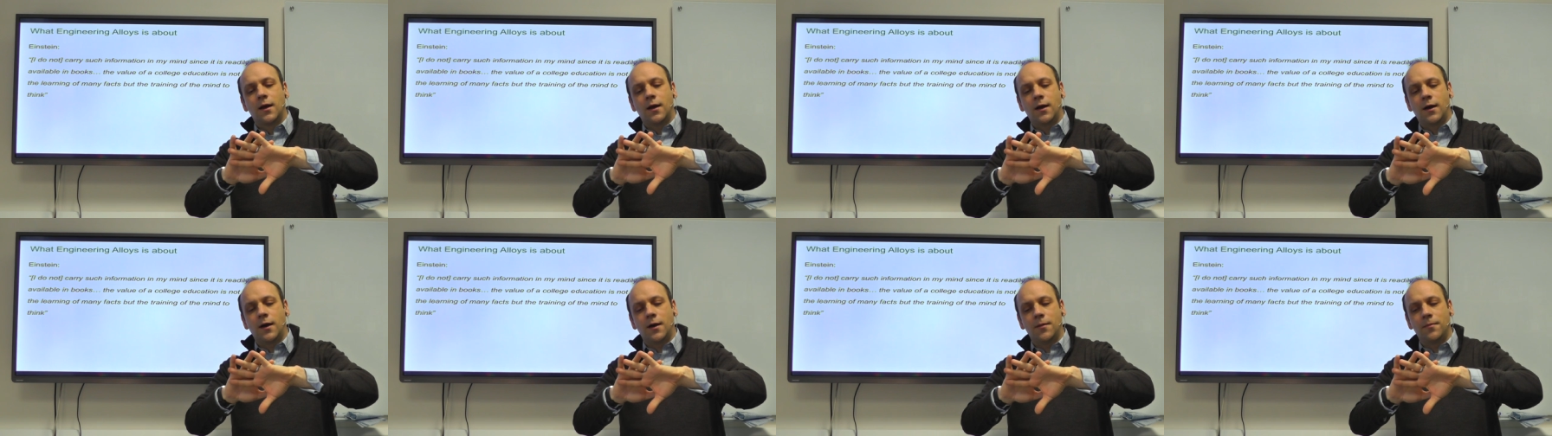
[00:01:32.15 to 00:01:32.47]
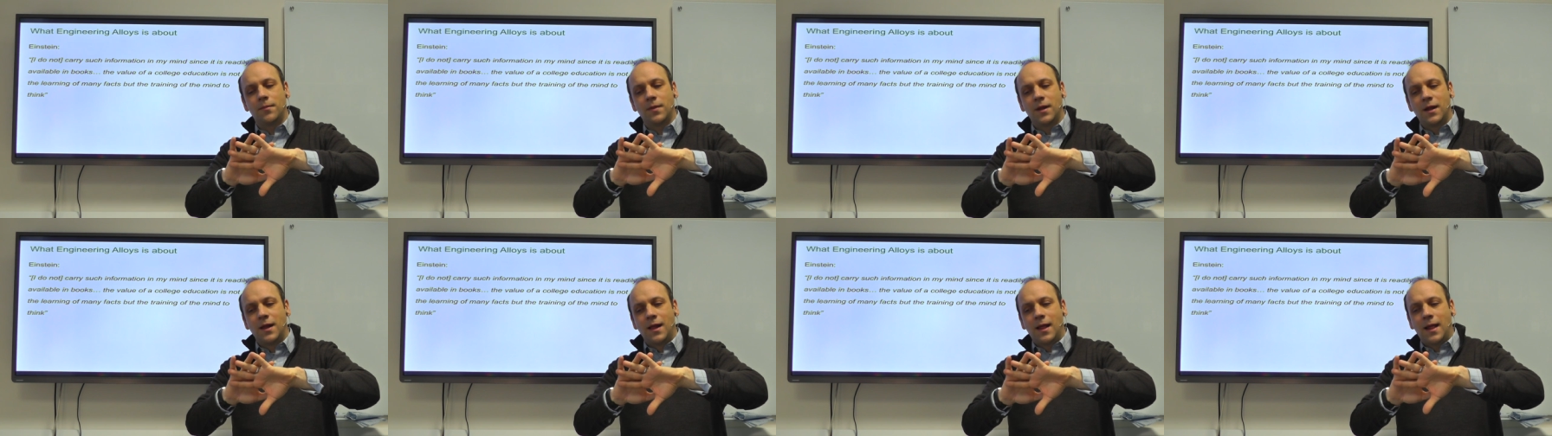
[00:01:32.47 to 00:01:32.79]

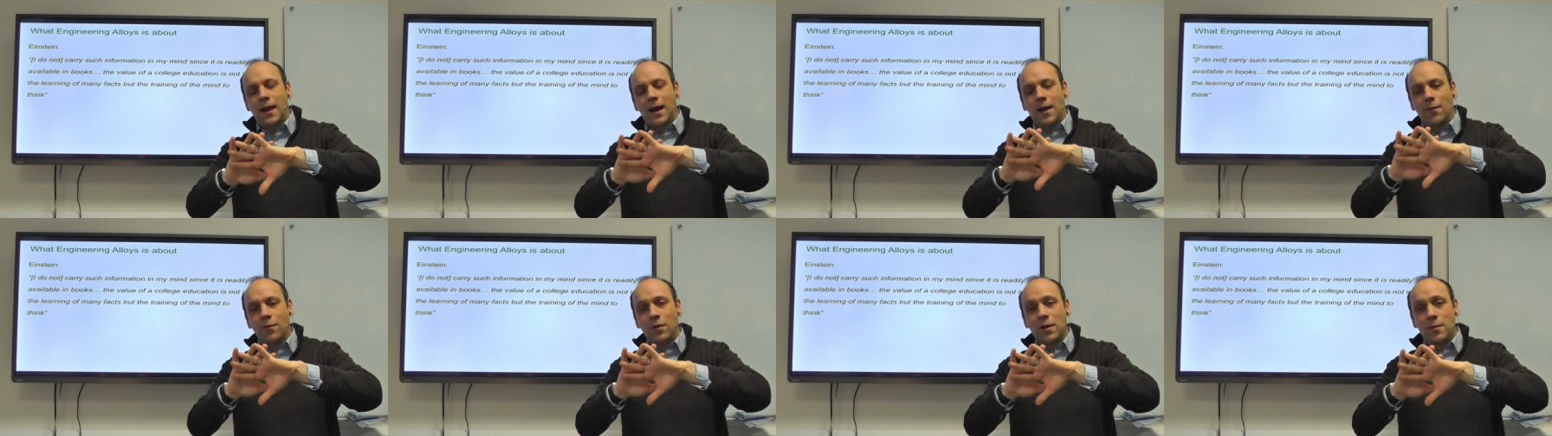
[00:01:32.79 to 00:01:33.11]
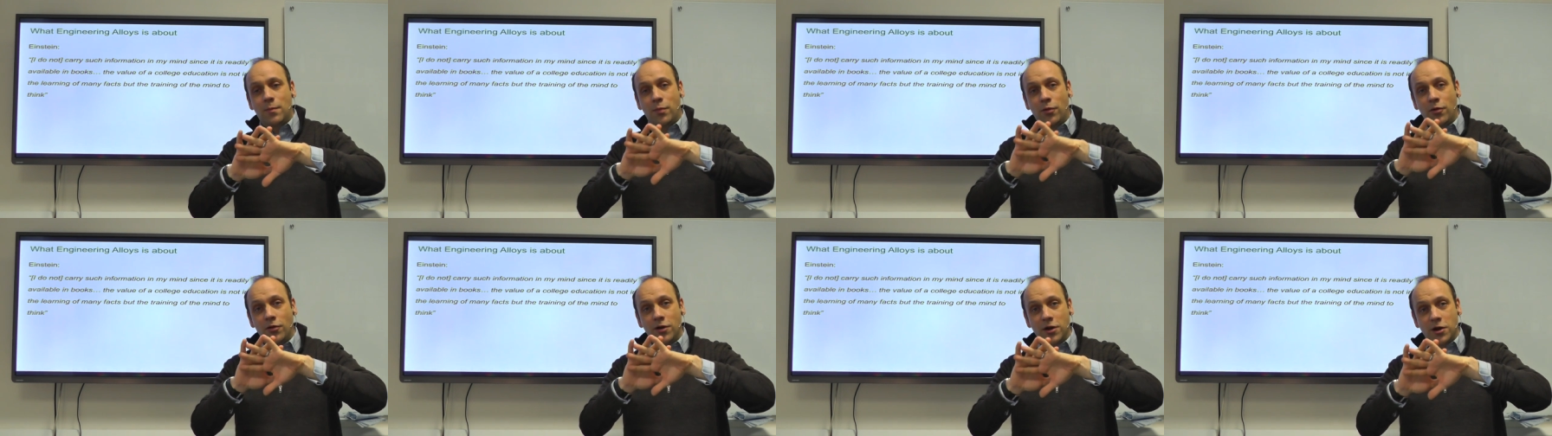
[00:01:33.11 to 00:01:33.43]
Um, and we're
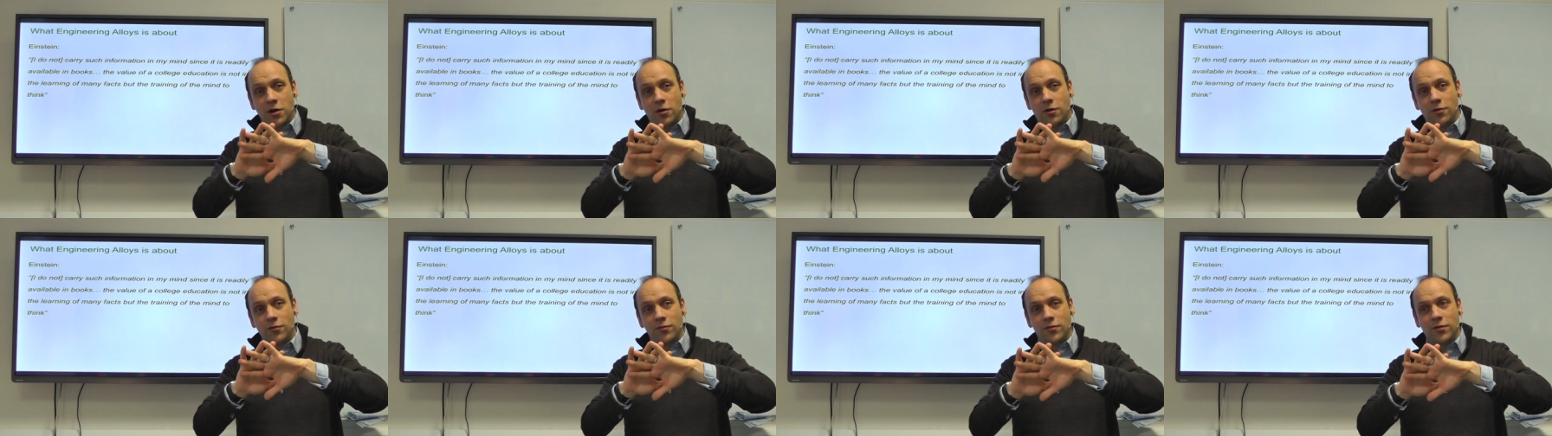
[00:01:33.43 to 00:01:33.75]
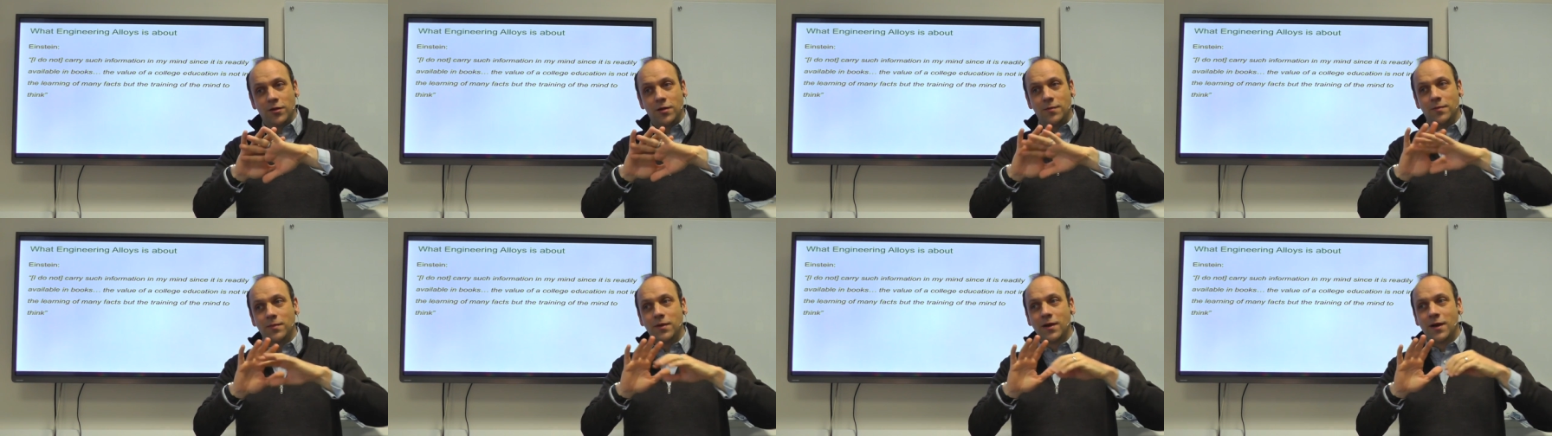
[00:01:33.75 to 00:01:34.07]
putting on
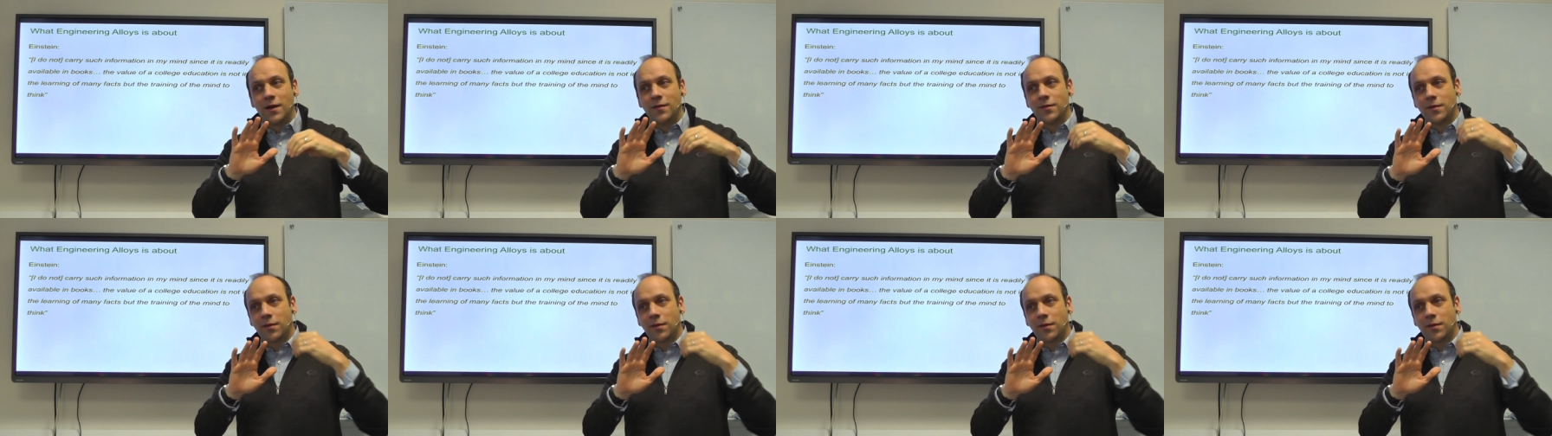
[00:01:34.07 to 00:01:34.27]
them